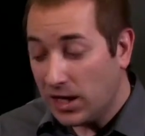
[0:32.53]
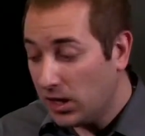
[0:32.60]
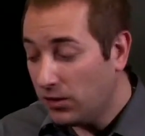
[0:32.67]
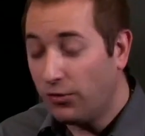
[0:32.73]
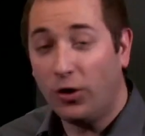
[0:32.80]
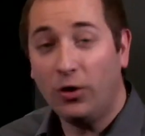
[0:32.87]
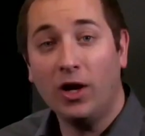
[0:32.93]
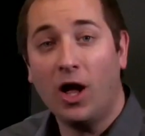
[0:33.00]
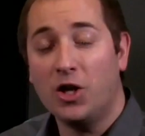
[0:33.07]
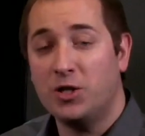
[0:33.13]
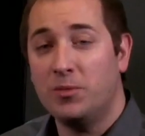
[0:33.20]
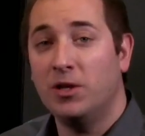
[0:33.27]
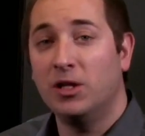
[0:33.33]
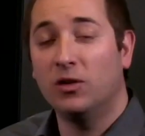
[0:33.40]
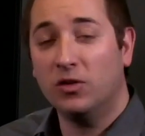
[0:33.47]
In very
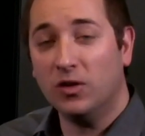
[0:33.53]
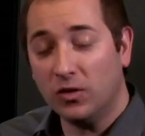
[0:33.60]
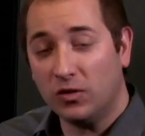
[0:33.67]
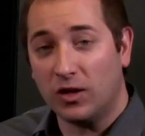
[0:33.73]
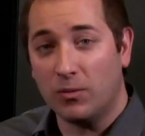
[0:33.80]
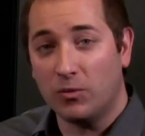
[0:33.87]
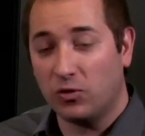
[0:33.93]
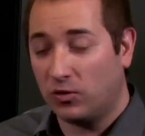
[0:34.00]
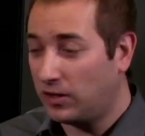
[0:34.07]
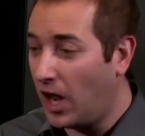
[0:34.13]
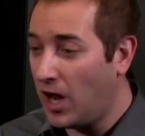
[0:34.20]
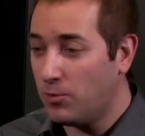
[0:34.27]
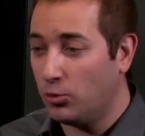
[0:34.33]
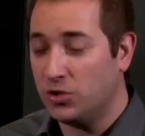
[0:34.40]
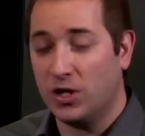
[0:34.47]
large embedded systems,
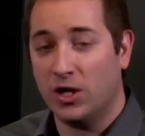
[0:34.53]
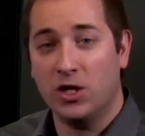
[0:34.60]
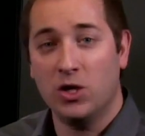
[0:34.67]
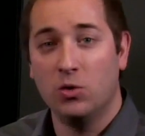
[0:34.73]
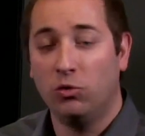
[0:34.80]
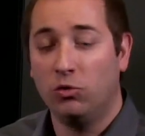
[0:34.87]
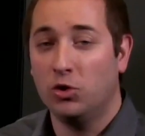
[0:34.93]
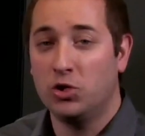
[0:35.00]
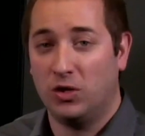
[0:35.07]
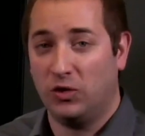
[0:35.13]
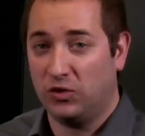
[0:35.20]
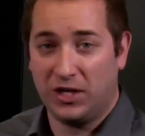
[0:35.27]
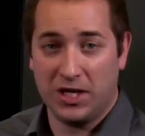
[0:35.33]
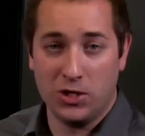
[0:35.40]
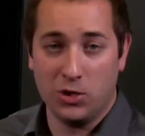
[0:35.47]
timers are used to
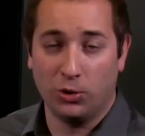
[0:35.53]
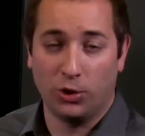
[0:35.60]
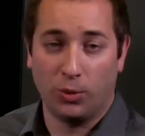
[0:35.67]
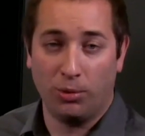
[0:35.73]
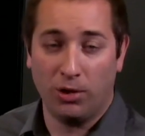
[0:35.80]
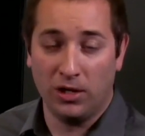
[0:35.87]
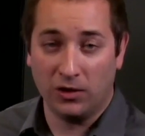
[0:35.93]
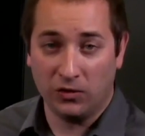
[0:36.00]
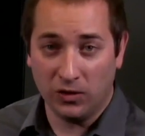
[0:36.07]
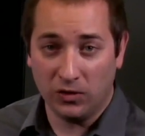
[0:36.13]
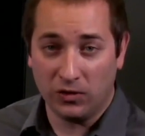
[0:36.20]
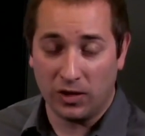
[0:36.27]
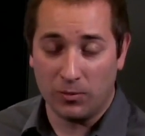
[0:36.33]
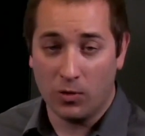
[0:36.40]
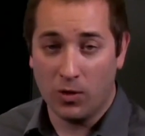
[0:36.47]
just schedule your operating
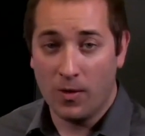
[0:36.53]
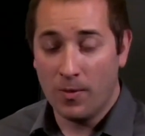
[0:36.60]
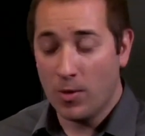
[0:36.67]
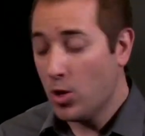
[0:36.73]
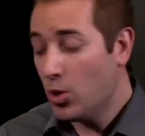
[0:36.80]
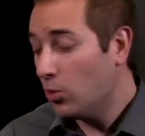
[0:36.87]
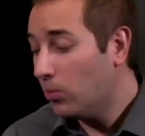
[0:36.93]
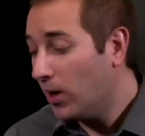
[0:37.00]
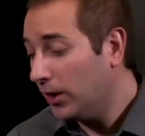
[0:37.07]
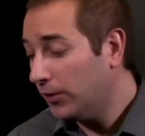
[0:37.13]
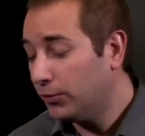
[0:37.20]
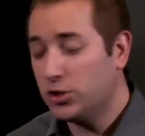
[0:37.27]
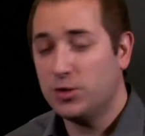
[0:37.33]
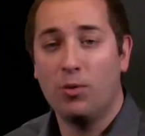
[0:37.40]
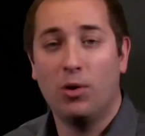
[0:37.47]
system. While
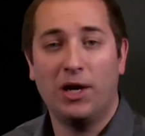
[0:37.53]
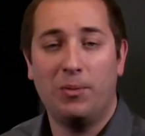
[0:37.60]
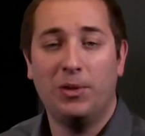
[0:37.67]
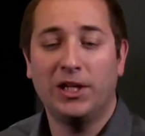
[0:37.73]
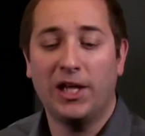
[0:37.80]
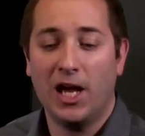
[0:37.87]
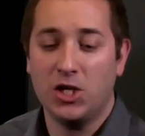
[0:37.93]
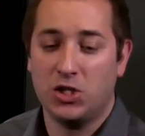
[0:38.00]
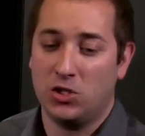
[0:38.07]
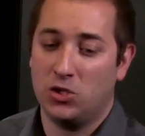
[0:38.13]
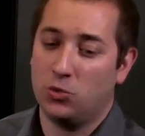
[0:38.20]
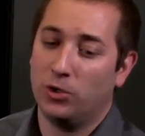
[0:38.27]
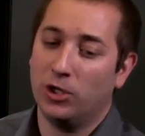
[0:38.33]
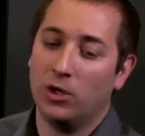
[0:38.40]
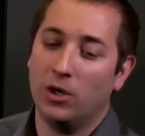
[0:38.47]
for small
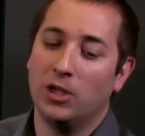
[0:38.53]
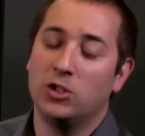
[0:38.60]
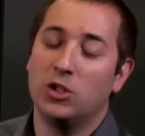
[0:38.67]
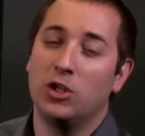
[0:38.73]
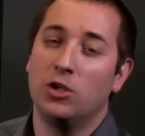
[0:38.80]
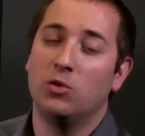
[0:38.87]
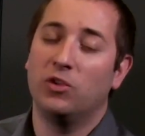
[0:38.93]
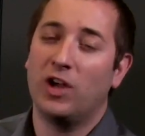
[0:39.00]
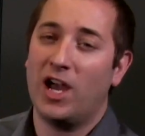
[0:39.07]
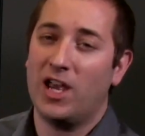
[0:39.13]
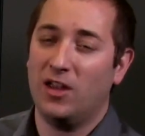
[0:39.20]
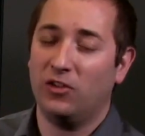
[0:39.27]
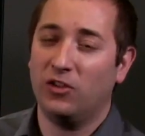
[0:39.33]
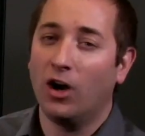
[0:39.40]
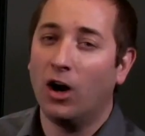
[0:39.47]
applications, we're going to use
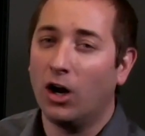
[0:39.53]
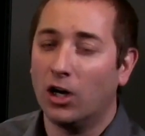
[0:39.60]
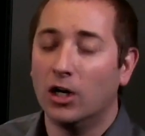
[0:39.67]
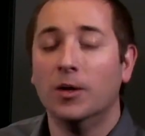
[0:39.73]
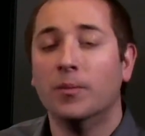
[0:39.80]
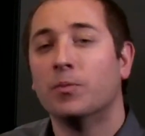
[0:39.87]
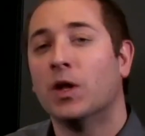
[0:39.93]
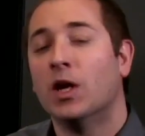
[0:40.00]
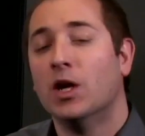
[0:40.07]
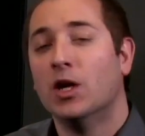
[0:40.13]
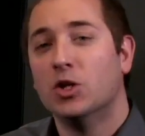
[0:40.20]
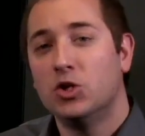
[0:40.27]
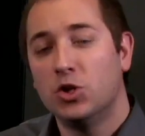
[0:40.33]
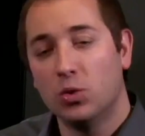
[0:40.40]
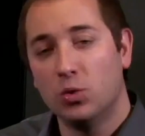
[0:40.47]
ISR
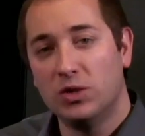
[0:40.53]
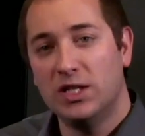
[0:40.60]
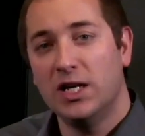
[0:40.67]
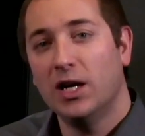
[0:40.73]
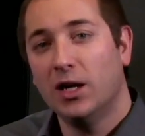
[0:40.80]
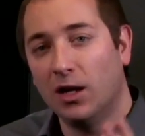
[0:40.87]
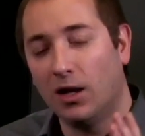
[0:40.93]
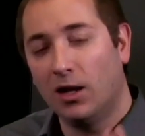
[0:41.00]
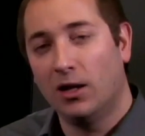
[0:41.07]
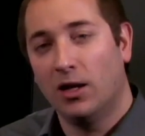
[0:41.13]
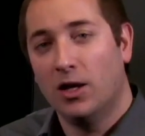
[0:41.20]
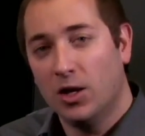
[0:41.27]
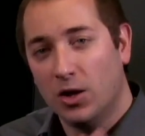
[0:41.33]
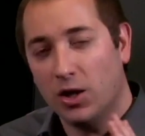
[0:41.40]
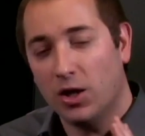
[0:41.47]
to
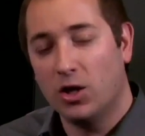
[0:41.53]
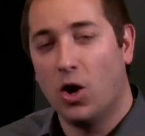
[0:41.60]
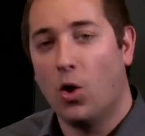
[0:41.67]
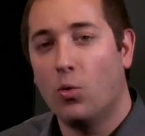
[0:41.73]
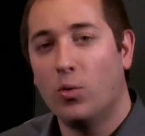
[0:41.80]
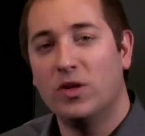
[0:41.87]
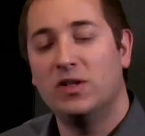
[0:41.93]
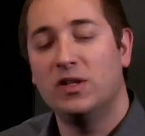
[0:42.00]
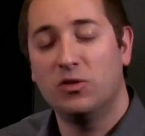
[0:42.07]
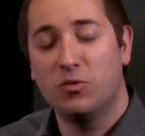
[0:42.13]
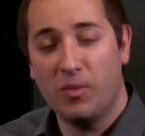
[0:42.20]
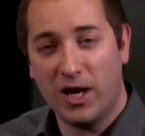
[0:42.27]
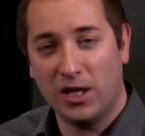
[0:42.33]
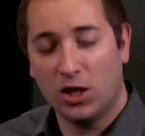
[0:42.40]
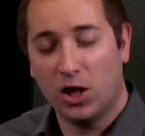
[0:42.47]
deal with
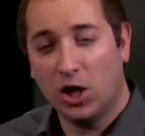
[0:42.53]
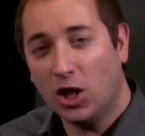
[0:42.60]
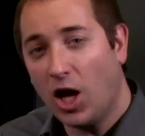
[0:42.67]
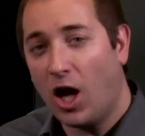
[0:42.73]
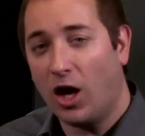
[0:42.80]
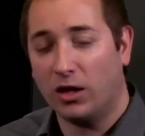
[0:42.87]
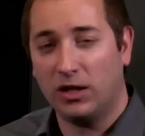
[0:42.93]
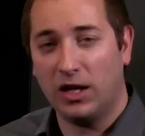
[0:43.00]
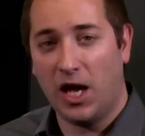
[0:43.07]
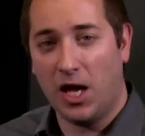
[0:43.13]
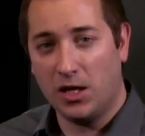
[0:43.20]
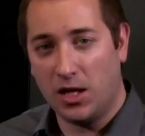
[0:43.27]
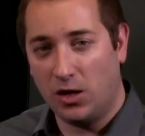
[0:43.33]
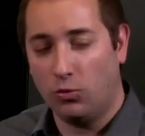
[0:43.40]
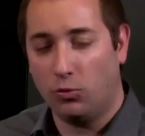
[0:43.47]
this main clock
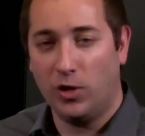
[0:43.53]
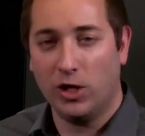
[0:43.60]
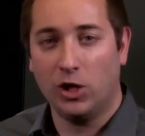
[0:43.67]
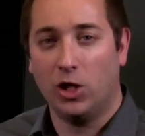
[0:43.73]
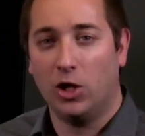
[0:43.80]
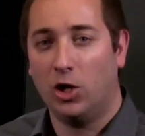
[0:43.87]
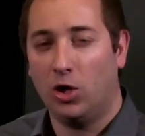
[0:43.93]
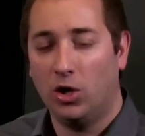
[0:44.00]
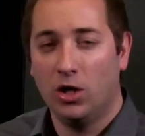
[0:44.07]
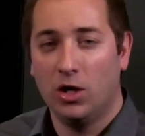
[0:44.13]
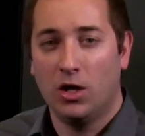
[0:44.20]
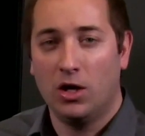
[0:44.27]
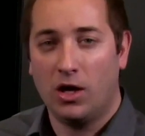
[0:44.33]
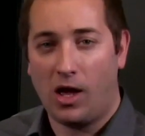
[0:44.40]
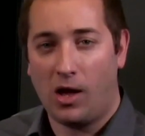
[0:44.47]
and regular,
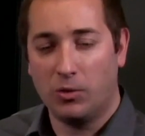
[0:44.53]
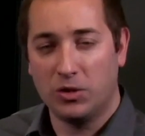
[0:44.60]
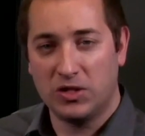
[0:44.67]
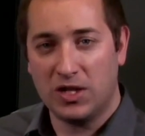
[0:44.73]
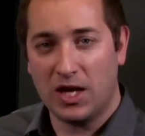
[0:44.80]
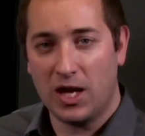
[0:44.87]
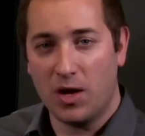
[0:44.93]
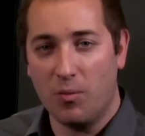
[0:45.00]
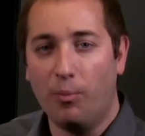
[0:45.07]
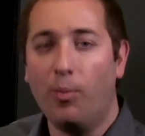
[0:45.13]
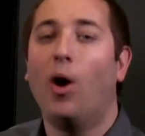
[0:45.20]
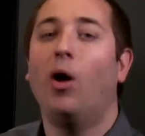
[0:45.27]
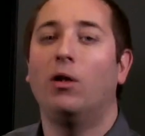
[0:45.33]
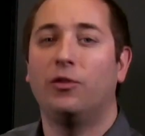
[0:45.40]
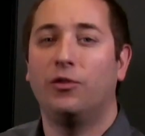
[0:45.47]
I would say,
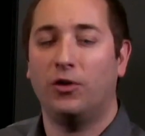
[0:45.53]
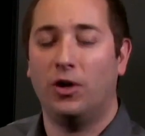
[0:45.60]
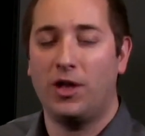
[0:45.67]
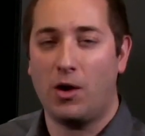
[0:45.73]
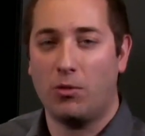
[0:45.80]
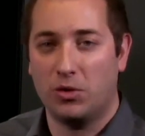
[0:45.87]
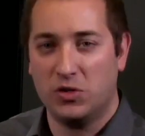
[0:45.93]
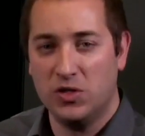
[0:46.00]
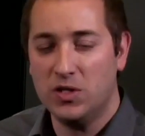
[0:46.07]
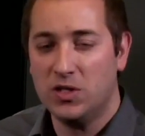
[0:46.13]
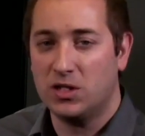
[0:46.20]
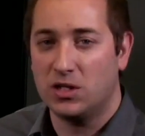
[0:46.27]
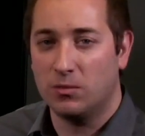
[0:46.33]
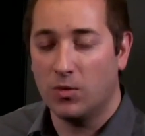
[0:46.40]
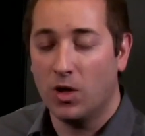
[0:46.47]
pulse on our
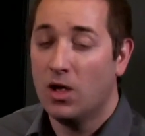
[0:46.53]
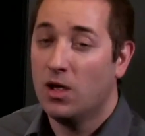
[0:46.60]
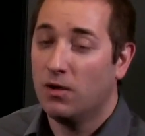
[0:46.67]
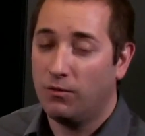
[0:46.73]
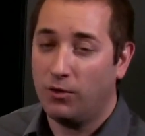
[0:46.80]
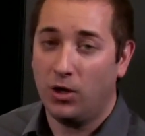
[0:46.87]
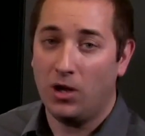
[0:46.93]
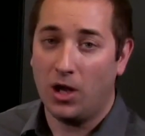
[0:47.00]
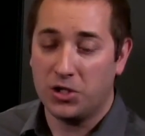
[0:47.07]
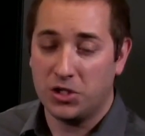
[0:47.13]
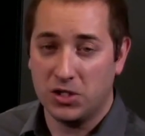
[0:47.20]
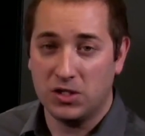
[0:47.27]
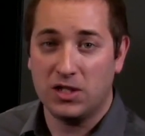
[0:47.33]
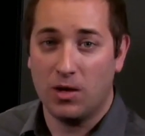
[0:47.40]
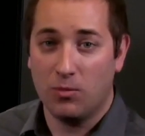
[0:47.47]
system. Very large
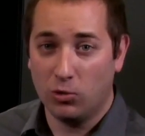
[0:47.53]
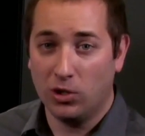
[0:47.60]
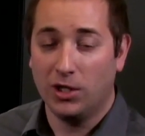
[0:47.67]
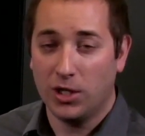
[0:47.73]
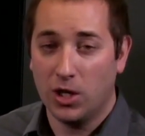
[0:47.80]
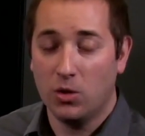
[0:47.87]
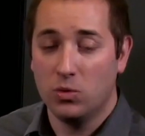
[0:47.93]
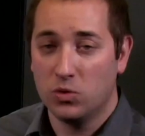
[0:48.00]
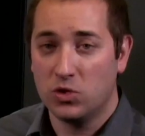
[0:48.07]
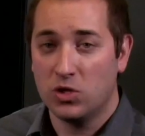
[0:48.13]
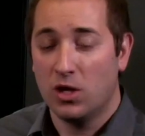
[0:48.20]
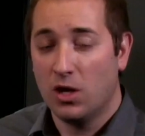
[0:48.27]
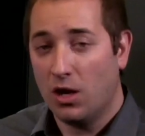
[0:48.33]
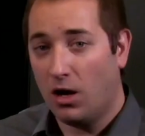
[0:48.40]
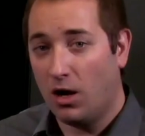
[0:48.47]
system will
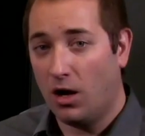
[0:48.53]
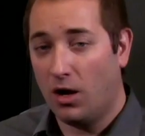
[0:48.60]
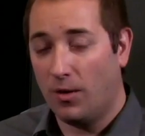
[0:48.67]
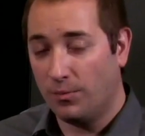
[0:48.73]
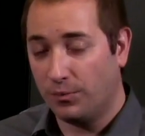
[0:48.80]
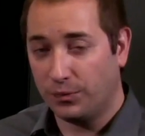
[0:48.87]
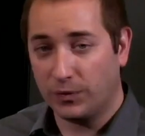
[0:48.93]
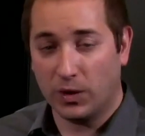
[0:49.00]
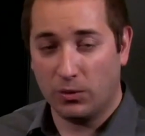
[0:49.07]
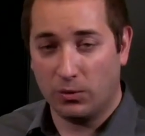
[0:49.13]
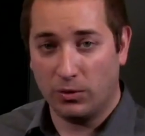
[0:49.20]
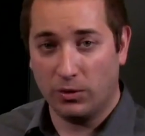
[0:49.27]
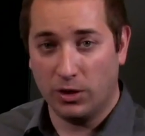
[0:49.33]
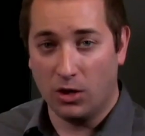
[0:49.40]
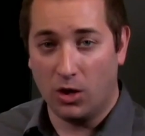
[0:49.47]
use
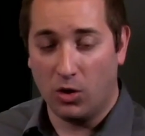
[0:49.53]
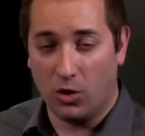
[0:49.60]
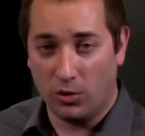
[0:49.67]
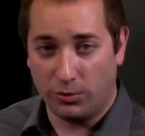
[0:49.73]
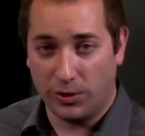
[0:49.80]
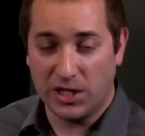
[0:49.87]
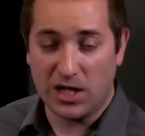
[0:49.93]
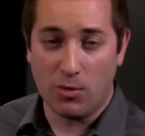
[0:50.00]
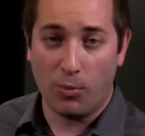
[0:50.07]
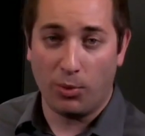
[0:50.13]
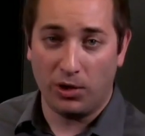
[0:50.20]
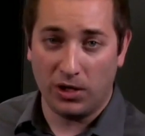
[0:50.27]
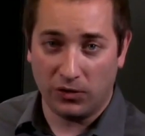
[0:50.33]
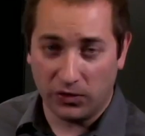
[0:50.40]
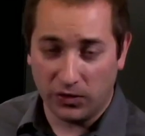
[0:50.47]
real-time
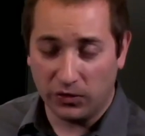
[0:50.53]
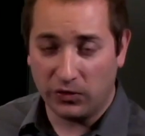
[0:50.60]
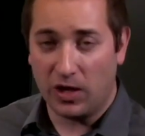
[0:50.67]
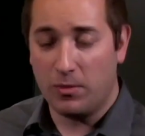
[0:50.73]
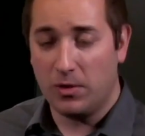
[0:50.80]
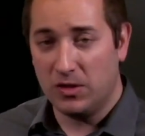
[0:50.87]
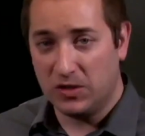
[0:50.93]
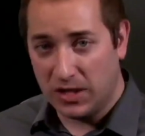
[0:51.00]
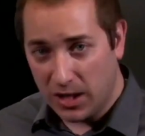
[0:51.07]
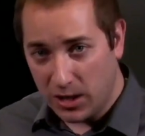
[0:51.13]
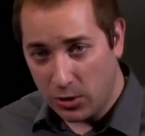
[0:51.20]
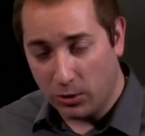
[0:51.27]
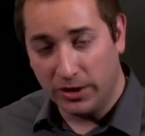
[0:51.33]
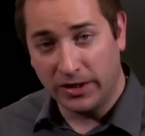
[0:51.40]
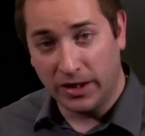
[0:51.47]
operating system and
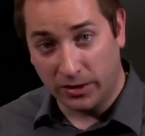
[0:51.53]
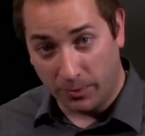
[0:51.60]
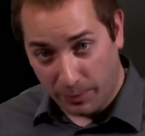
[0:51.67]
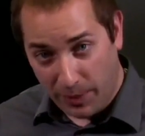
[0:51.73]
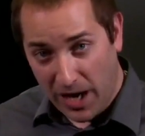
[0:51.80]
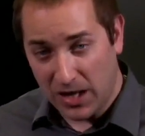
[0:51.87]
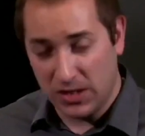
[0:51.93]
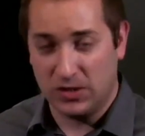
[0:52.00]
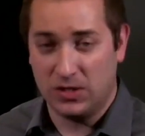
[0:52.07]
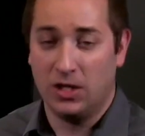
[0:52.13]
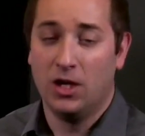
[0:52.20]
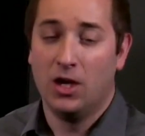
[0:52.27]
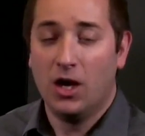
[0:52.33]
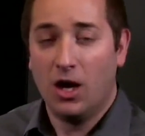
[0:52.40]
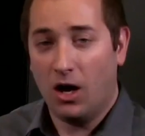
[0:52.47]
scheduling that are based
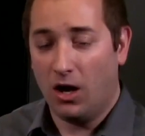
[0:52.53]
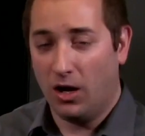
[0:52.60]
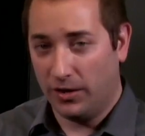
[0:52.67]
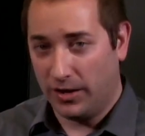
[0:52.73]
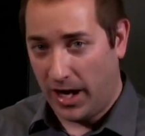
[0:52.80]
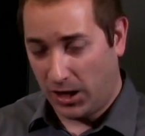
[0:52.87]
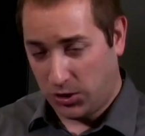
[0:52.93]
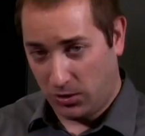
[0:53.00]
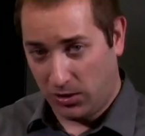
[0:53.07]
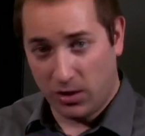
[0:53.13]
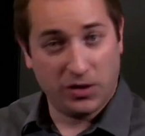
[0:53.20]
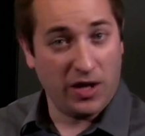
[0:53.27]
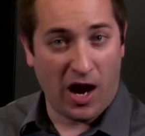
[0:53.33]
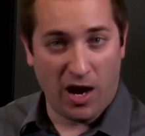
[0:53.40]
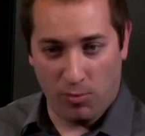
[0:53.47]
on actually
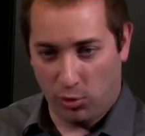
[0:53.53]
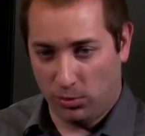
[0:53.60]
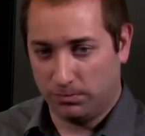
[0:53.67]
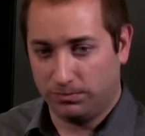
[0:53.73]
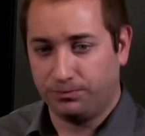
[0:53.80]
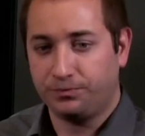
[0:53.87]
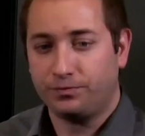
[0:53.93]
a timer.